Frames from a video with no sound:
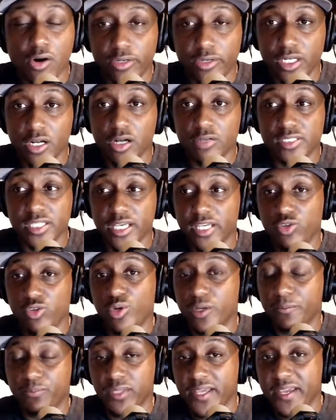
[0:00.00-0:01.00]
You know what I'm saying? You can
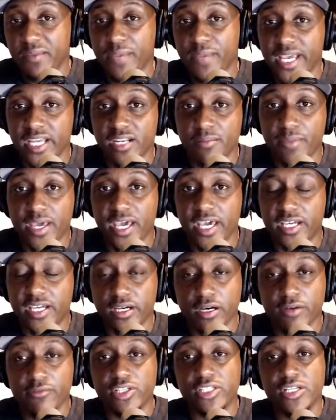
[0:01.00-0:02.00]
play man-to-man
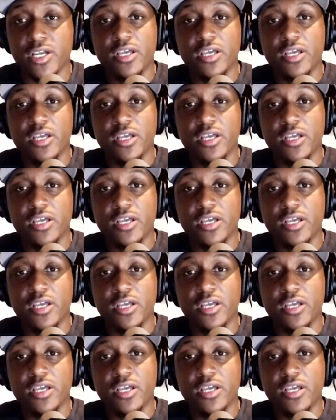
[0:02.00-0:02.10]
coverage.